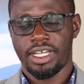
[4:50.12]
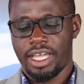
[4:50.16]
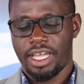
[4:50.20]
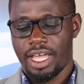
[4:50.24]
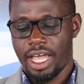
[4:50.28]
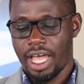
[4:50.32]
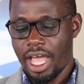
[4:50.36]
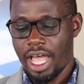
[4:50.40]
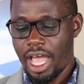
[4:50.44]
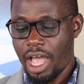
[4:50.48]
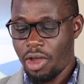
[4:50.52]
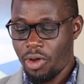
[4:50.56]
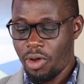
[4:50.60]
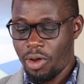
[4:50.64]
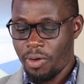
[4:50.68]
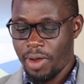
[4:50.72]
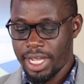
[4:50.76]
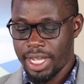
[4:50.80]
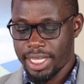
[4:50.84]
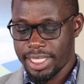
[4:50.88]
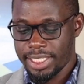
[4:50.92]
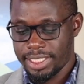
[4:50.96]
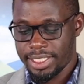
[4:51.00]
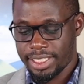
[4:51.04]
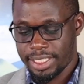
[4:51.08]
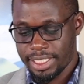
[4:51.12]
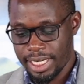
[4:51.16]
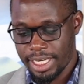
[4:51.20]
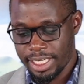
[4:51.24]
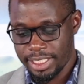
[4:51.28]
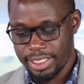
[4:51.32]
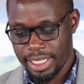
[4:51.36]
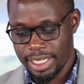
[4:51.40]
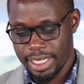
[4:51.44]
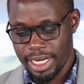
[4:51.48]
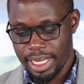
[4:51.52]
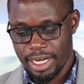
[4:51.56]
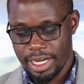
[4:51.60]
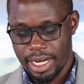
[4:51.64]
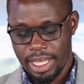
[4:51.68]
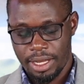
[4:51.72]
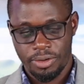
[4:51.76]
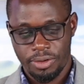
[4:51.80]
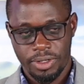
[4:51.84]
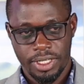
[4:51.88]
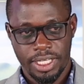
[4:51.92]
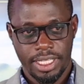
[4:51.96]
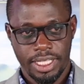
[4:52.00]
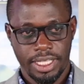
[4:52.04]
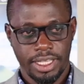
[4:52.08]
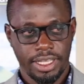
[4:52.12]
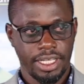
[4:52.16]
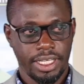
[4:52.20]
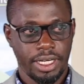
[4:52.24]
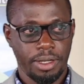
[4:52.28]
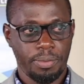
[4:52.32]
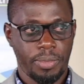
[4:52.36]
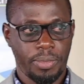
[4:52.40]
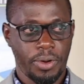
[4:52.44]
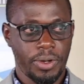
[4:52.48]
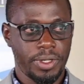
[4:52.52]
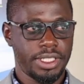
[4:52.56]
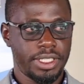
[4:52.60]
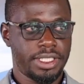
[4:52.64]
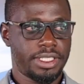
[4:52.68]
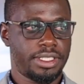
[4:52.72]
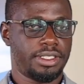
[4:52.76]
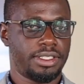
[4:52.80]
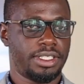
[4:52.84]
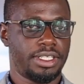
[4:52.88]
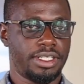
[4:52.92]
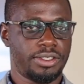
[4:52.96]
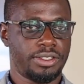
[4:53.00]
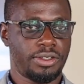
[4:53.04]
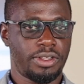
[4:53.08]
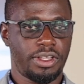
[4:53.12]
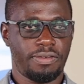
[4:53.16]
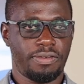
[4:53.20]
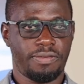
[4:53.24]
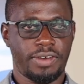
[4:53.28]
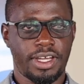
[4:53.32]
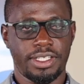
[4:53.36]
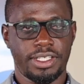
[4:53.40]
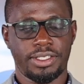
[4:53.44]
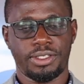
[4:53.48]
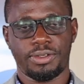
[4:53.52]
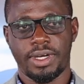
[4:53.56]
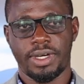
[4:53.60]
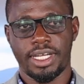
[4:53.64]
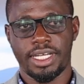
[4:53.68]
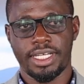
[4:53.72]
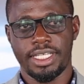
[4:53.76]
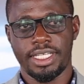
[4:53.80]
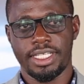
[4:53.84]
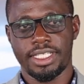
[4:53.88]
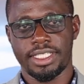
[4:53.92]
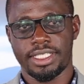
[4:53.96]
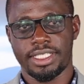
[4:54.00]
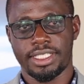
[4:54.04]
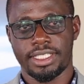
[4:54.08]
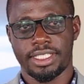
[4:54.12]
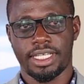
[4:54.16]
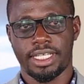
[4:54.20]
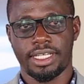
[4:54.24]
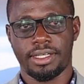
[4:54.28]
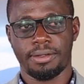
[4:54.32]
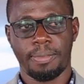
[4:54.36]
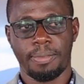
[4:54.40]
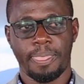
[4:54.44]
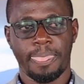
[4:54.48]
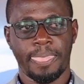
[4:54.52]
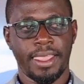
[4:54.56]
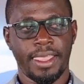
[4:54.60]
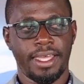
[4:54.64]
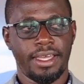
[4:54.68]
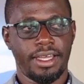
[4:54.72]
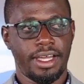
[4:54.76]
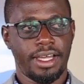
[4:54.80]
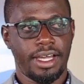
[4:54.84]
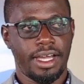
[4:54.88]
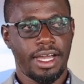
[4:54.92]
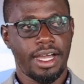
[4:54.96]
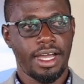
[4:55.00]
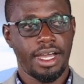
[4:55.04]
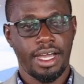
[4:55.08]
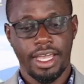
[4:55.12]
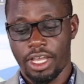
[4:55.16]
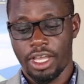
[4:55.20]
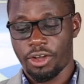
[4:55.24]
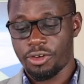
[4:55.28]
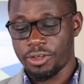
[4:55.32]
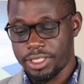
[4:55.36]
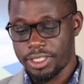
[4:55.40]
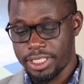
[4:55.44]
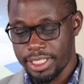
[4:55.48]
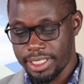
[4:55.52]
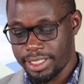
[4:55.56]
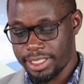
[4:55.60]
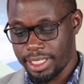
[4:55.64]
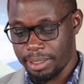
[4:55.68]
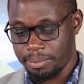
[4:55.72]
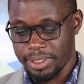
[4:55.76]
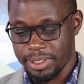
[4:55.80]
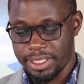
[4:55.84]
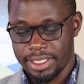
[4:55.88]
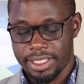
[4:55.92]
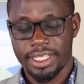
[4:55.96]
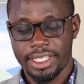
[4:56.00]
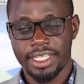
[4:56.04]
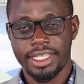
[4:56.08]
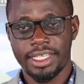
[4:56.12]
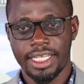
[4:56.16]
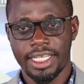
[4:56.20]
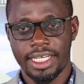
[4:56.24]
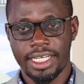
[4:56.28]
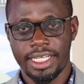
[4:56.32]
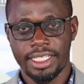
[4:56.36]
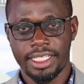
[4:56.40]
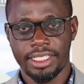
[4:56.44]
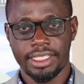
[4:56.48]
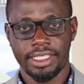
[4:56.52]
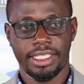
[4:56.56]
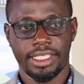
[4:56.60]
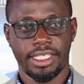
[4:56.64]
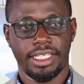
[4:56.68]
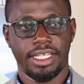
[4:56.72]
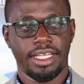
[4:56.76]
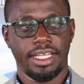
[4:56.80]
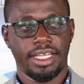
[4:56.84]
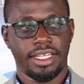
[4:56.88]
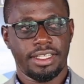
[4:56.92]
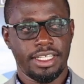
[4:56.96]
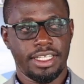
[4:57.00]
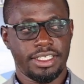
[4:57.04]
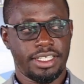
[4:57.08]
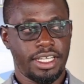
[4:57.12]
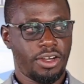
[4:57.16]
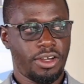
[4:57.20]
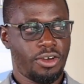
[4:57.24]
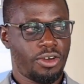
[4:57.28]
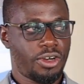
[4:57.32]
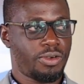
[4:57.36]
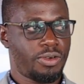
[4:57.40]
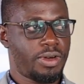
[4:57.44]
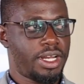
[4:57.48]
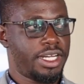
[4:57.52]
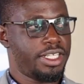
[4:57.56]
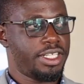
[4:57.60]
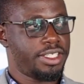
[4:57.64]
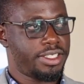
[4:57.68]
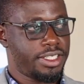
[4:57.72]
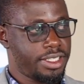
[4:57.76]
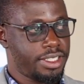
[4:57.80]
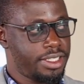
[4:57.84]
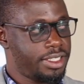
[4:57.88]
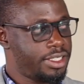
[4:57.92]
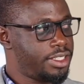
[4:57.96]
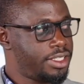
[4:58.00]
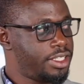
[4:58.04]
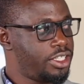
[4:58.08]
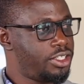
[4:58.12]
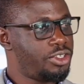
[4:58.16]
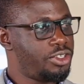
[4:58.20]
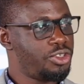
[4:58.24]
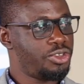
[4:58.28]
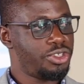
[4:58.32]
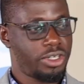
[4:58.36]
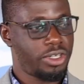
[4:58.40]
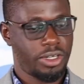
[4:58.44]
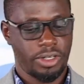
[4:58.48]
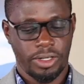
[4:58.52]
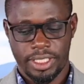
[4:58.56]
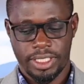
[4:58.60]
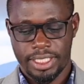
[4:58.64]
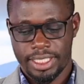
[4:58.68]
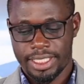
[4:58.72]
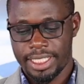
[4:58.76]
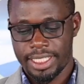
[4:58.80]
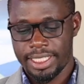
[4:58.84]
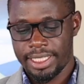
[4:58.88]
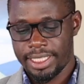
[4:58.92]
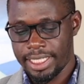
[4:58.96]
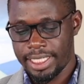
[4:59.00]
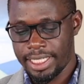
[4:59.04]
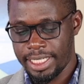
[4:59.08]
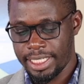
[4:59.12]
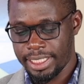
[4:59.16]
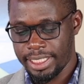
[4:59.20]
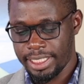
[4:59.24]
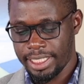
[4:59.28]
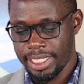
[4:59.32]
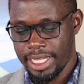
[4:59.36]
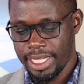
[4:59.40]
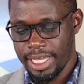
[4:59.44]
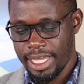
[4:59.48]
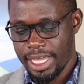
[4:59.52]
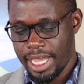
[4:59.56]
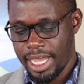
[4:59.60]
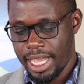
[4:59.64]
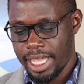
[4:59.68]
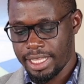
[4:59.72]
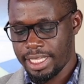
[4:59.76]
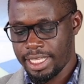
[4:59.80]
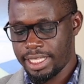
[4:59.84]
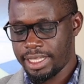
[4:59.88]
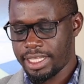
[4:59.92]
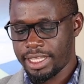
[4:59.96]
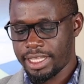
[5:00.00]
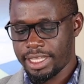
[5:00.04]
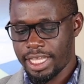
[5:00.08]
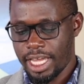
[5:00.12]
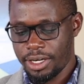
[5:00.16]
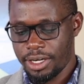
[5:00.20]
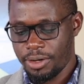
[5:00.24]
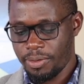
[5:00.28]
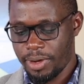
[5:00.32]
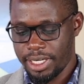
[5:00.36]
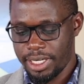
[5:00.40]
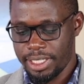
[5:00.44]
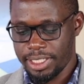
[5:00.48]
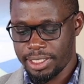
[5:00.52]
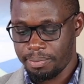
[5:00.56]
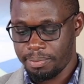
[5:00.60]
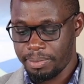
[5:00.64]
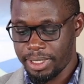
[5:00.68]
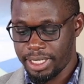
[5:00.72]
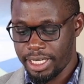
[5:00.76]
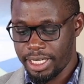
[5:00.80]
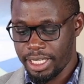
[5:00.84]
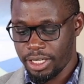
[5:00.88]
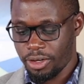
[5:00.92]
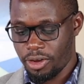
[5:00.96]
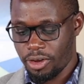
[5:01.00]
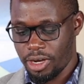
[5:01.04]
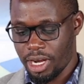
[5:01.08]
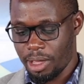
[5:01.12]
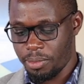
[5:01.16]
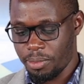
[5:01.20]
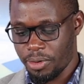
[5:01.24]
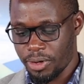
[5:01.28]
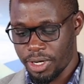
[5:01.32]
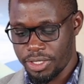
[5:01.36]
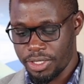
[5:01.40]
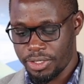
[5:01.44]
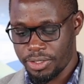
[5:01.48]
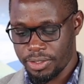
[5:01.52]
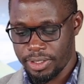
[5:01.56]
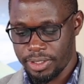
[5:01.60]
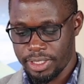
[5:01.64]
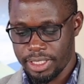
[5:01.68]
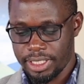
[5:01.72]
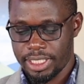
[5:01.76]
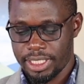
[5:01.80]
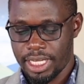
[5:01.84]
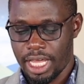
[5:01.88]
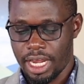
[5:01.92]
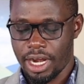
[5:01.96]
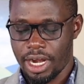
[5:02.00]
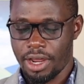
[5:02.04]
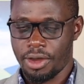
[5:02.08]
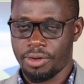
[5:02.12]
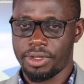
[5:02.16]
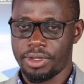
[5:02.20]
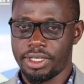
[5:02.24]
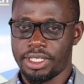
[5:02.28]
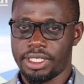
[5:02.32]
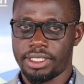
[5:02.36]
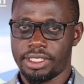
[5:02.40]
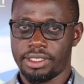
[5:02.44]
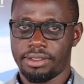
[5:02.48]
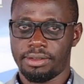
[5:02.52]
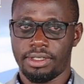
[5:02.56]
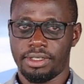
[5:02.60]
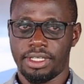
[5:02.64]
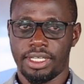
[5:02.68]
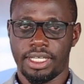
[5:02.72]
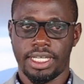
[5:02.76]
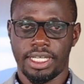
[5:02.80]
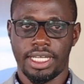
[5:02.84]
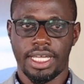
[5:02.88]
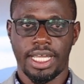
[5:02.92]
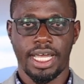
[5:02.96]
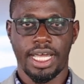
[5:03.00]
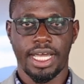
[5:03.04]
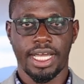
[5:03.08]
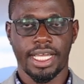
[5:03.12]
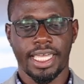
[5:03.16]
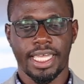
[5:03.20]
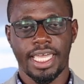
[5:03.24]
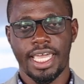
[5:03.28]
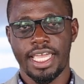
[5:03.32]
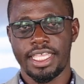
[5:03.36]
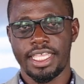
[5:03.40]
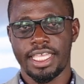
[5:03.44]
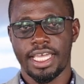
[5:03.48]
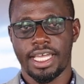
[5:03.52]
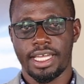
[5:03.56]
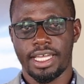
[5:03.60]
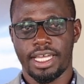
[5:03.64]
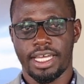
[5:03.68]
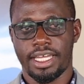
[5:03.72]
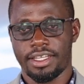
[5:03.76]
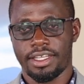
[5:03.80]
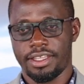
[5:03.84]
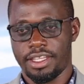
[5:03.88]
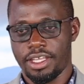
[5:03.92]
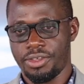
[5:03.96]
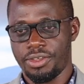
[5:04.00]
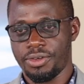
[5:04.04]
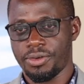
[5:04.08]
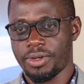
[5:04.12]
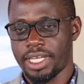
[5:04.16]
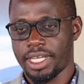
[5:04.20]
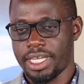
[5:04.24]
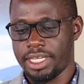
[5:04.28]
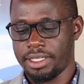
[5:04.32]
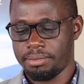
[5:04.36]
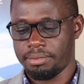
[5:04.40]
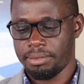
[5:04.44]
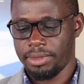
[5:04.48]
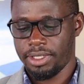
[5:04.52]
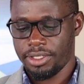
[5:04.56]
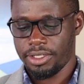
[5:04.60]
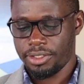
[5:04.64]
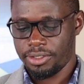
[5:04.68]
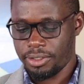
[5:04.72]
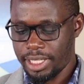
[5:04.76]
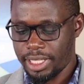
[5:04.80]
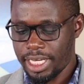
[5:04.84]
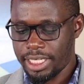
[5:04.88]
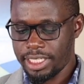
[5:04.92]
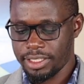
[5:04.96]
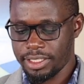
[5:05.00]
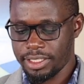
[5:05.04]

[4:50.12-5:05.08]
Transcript: Our work is structured around 3 points. So the first one is ecosystem strengthening. The second one is institutional strengthening. And then the third one is building collaborations around Kenya and the UK. So that